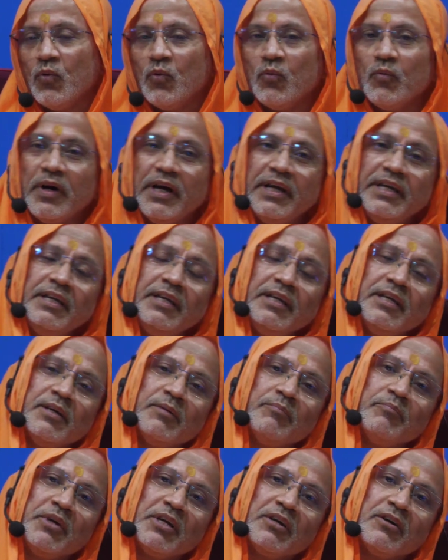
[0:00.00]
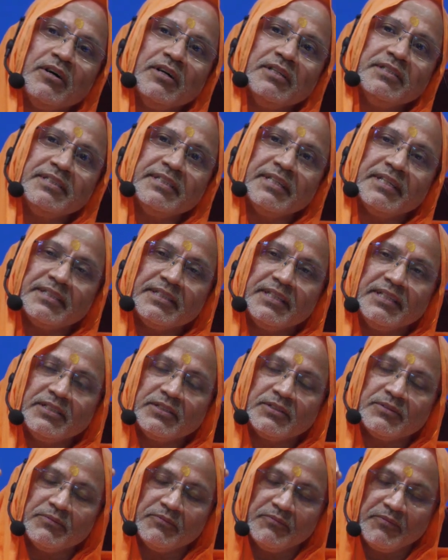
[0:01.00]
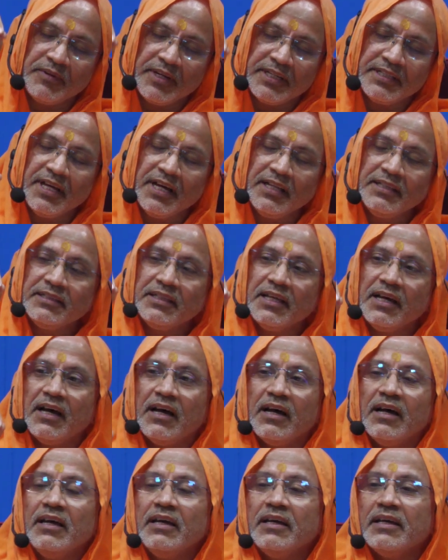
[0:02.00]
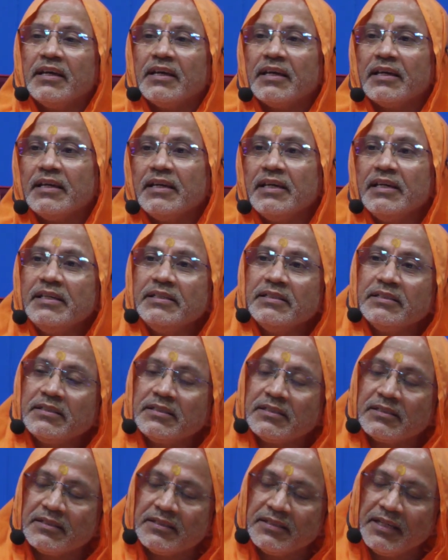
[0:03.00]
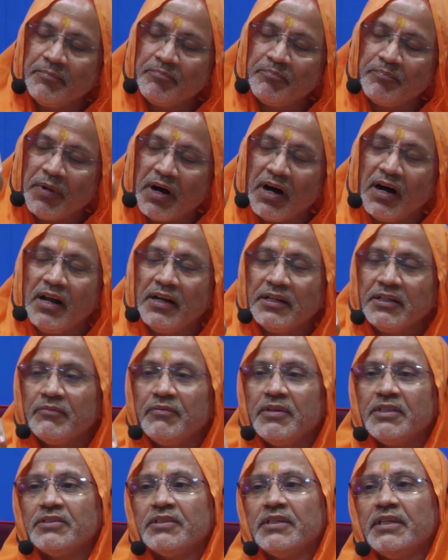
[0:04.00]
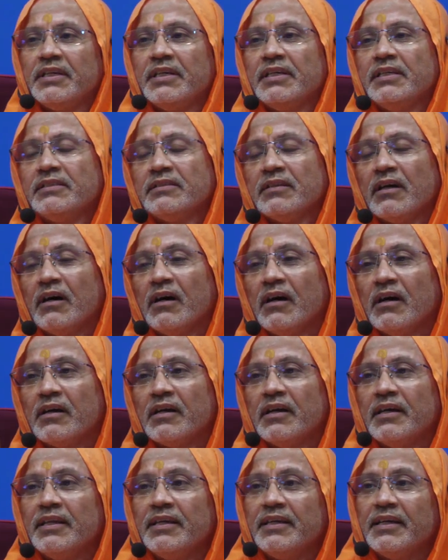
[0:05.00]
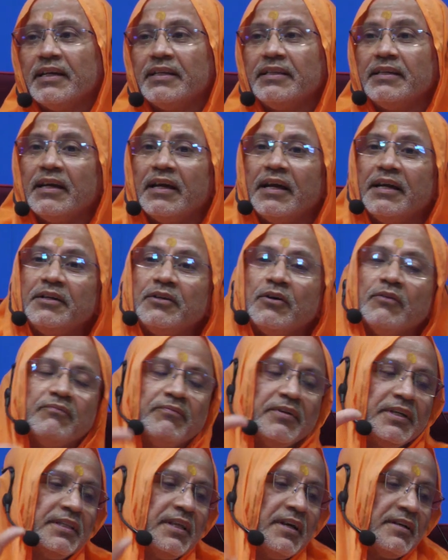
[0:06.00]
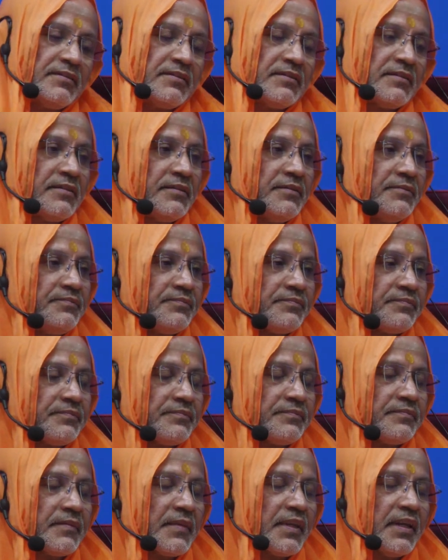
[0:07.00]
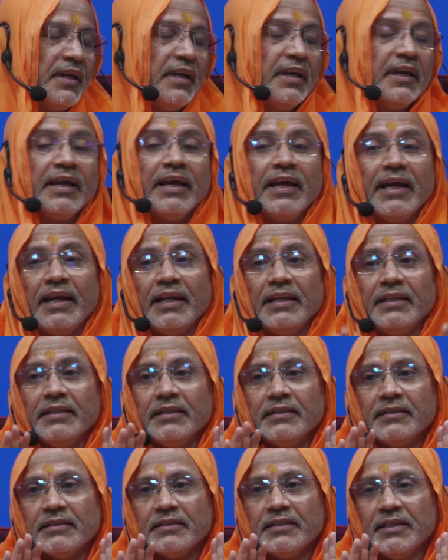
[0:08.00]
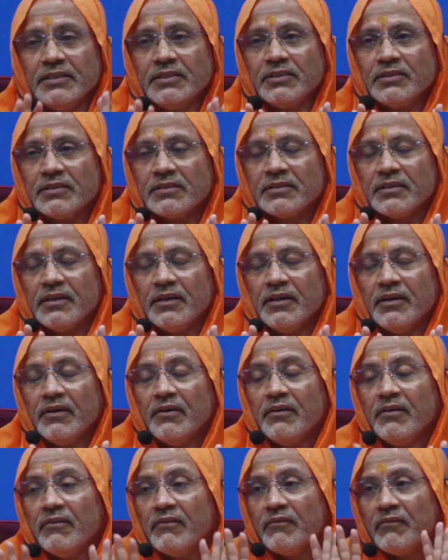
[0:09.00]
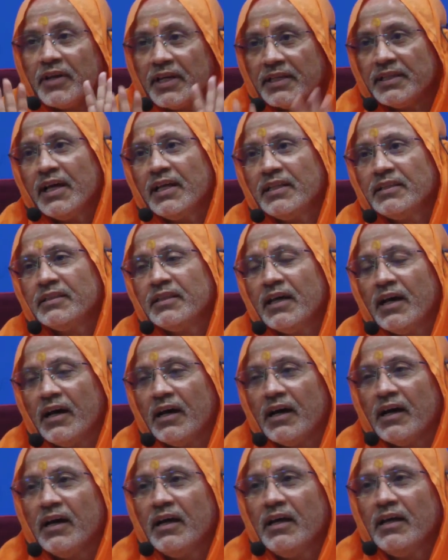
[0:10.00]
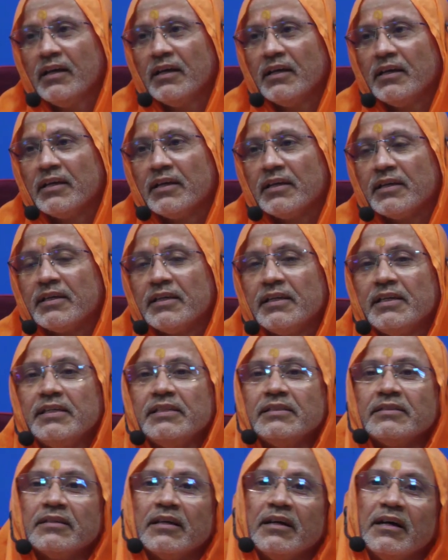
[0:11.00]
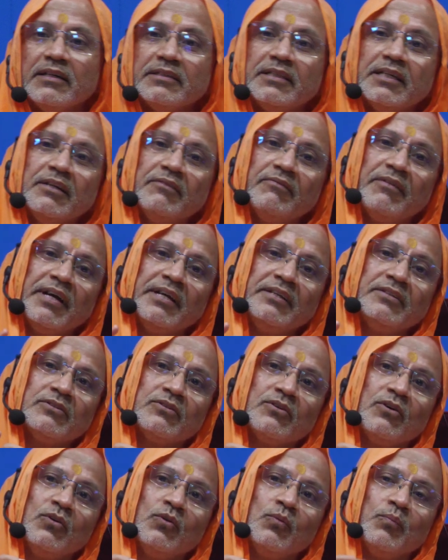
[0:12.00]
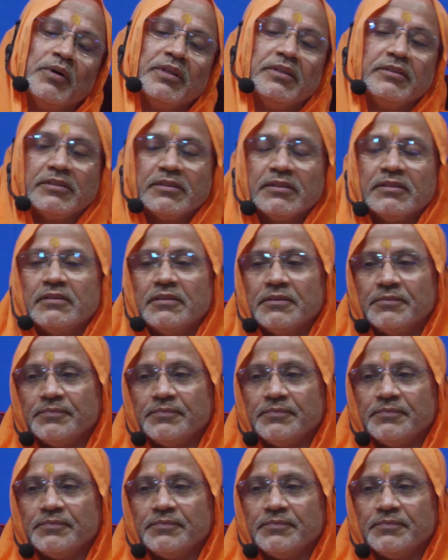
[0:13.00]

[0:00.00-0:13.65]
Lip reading: Why? Because this Vedanta is the part which is occurring at the end of Vedas. And this Vedanta is otherwise called Upanishad.